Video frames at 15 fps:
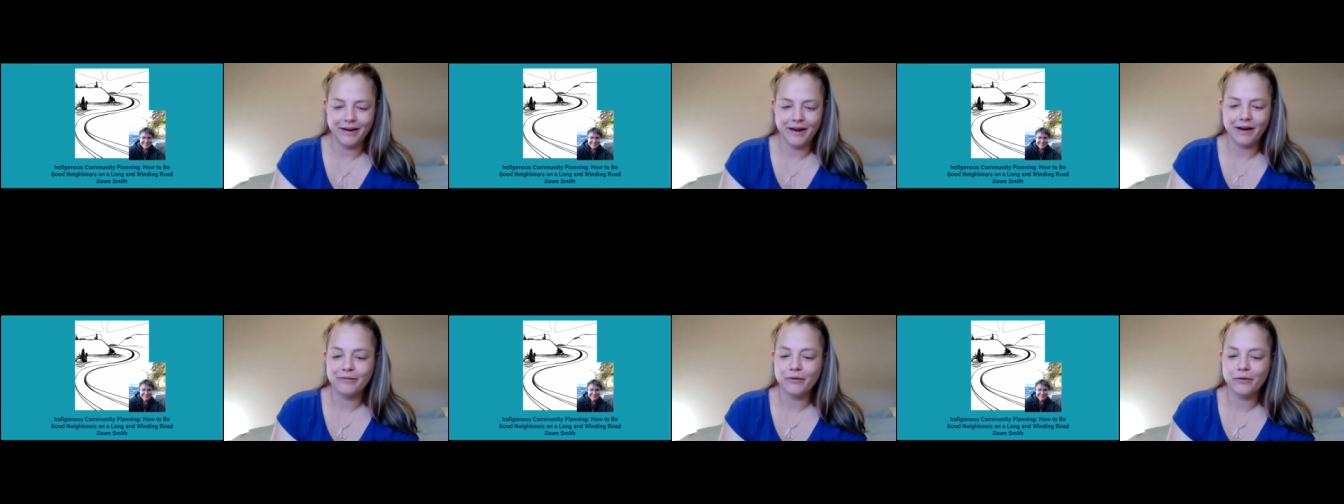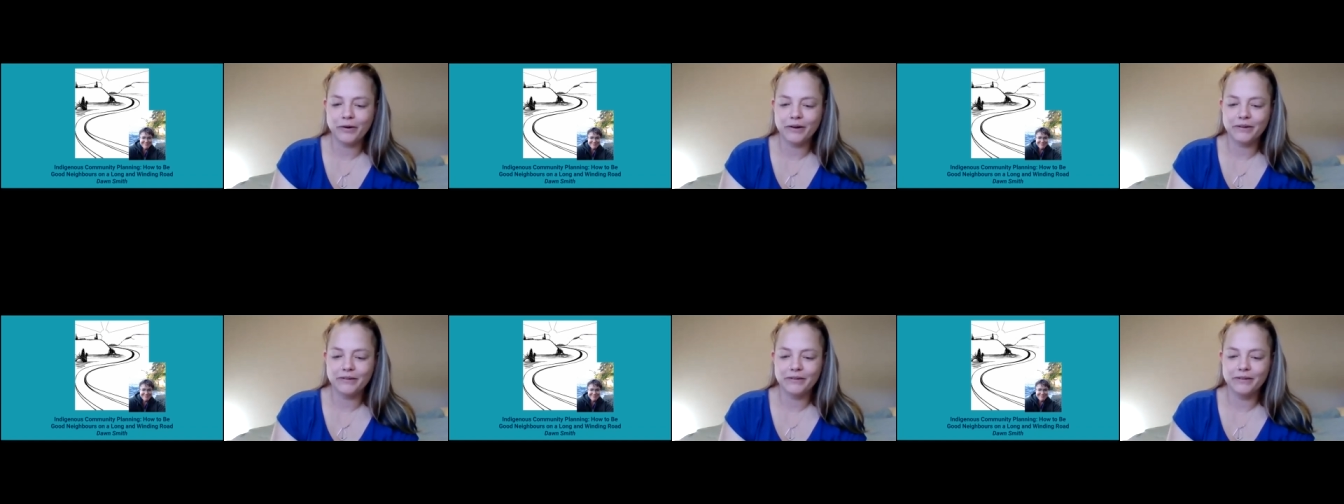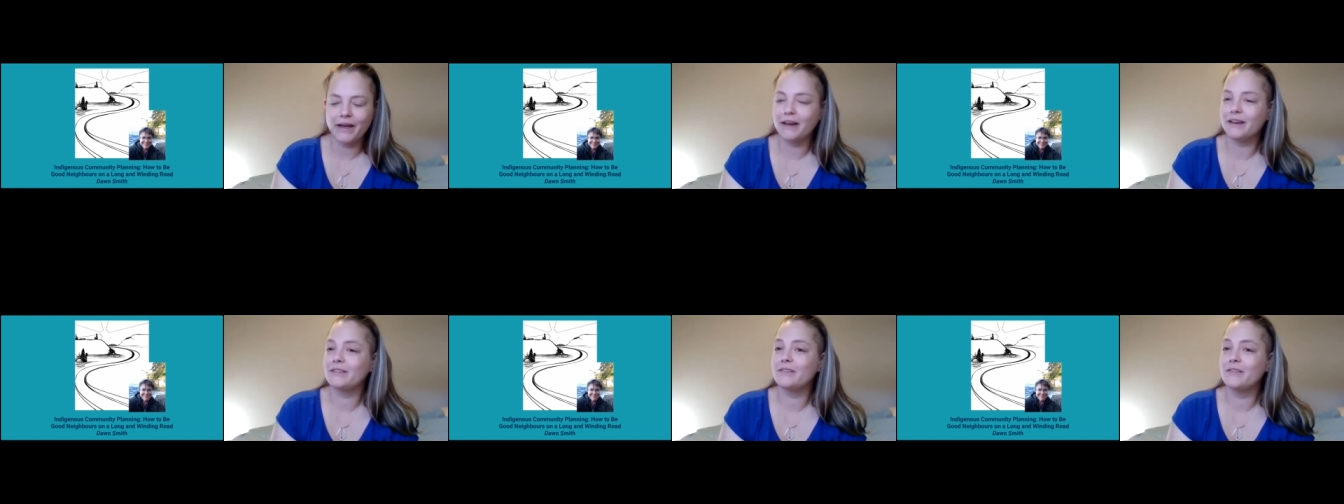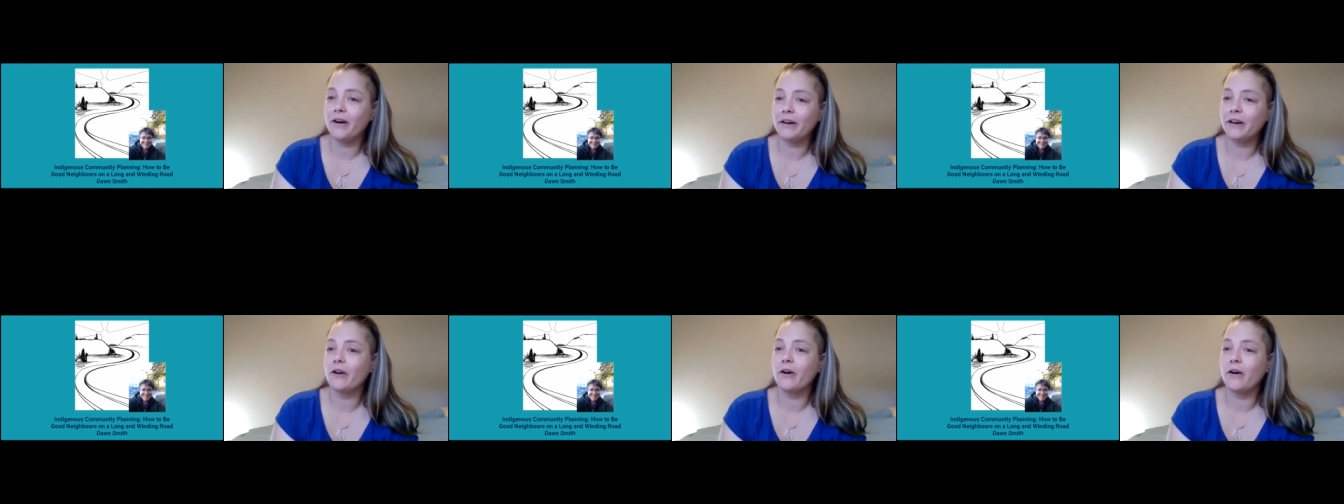Of course, that is
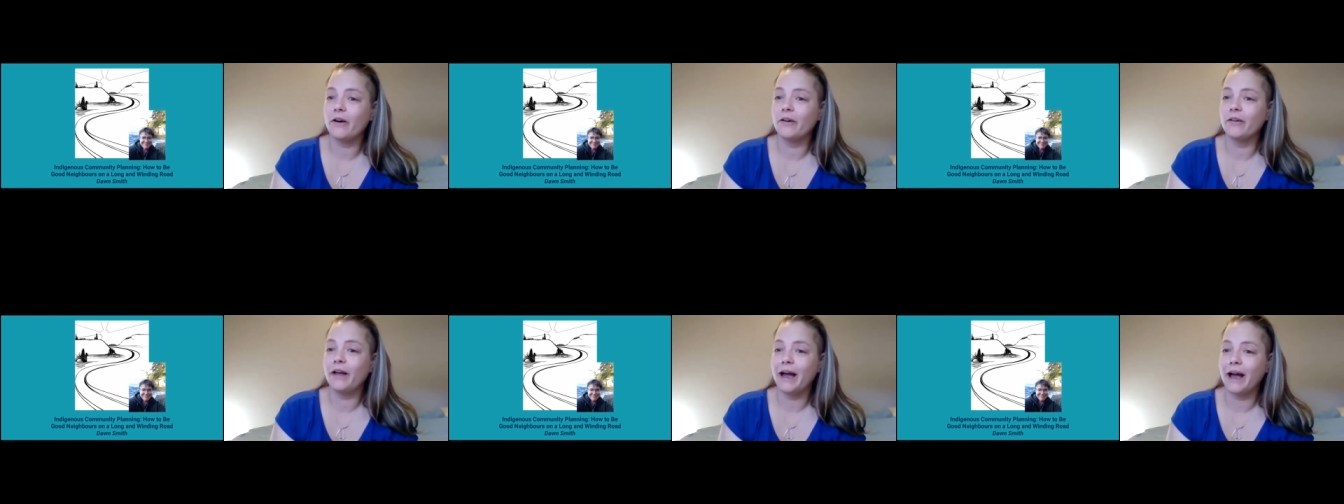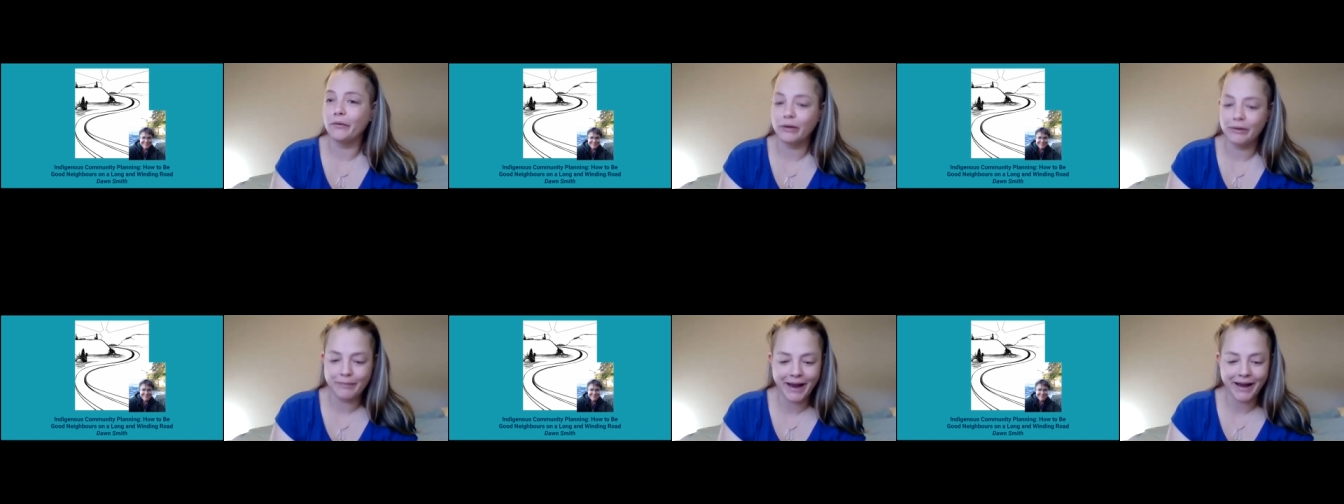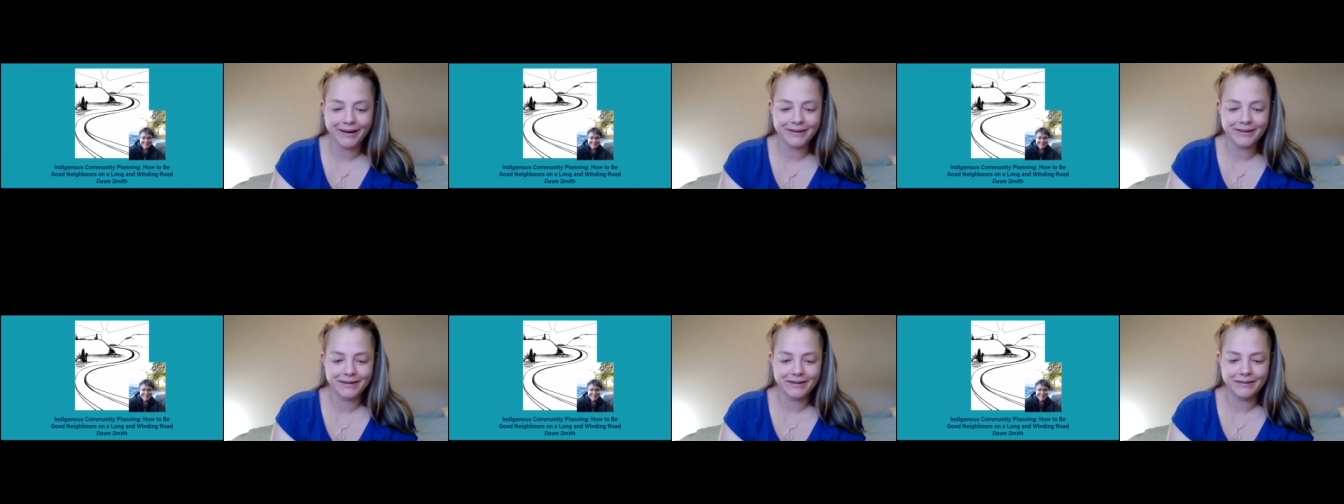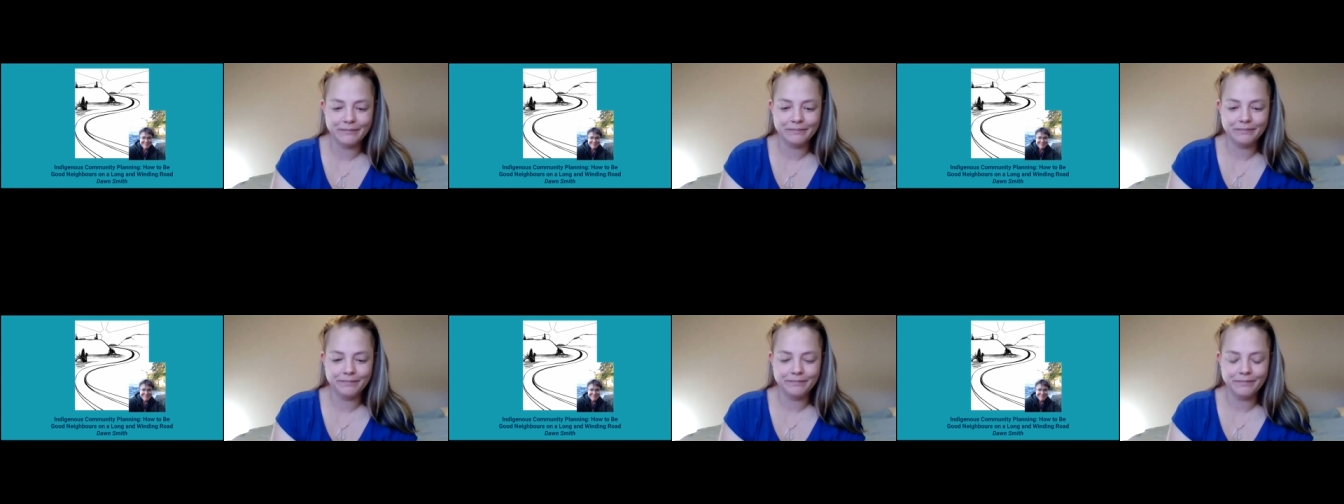not at all how we met.
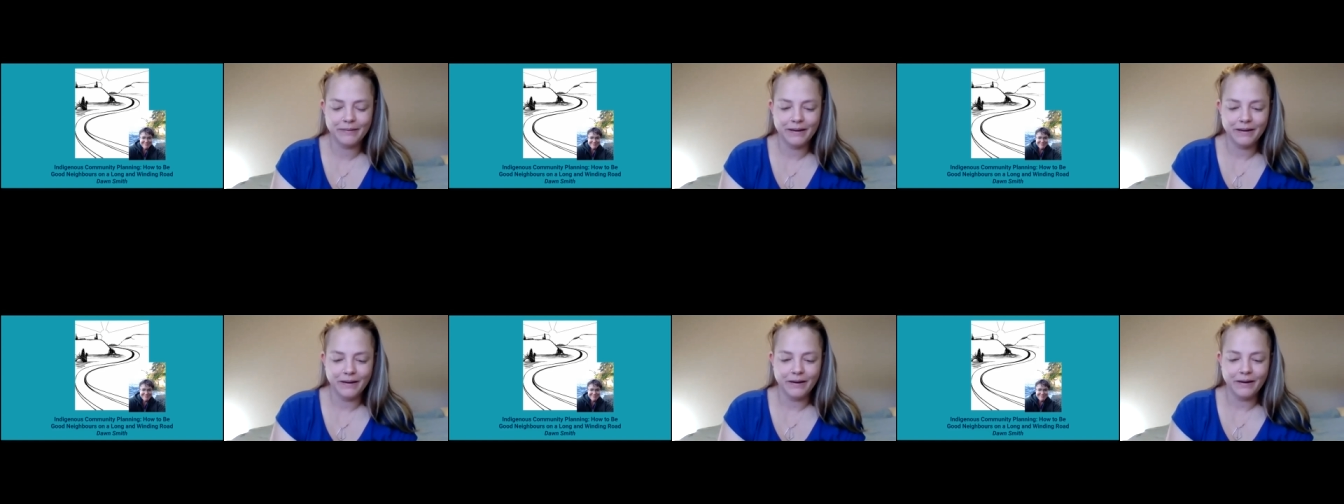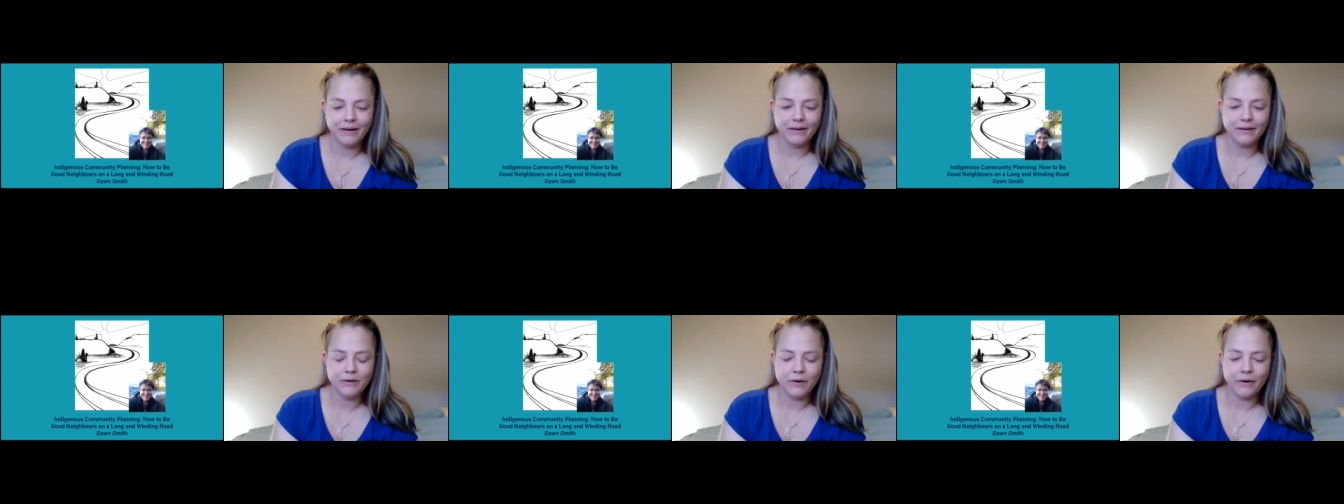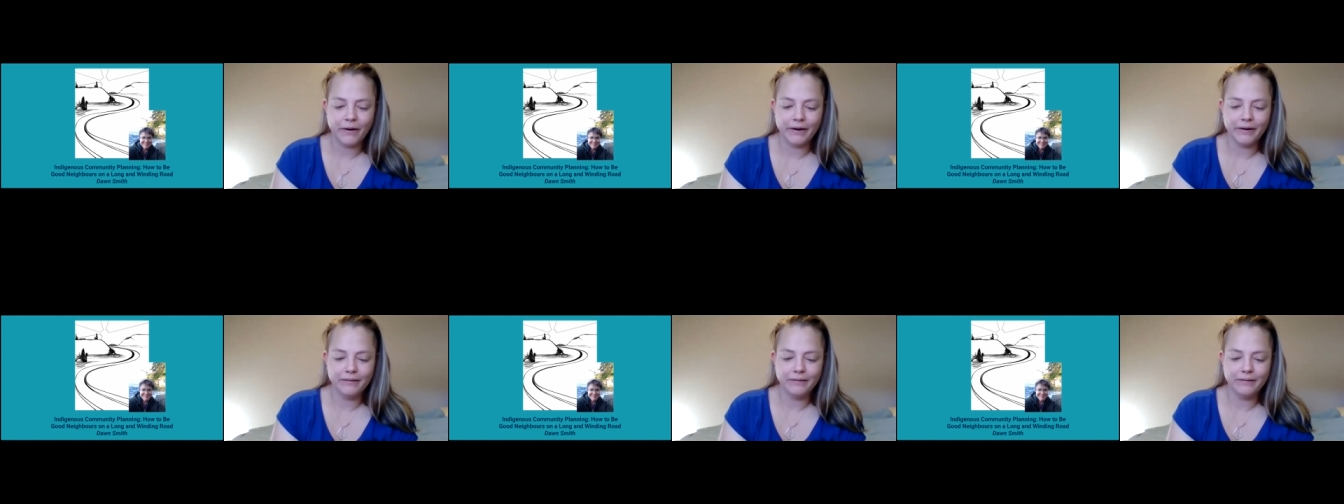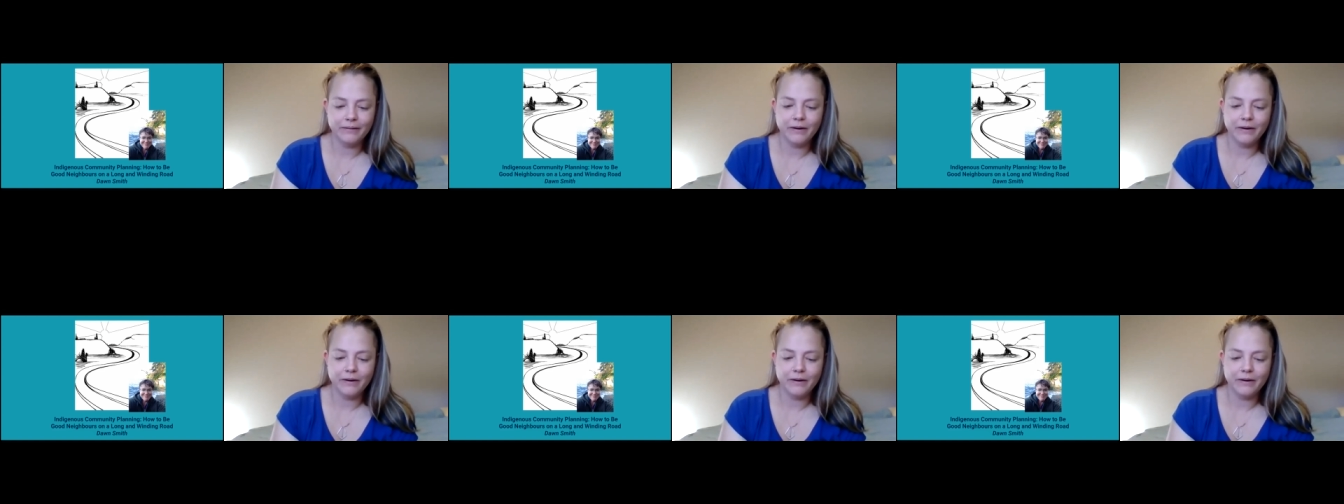Dawn,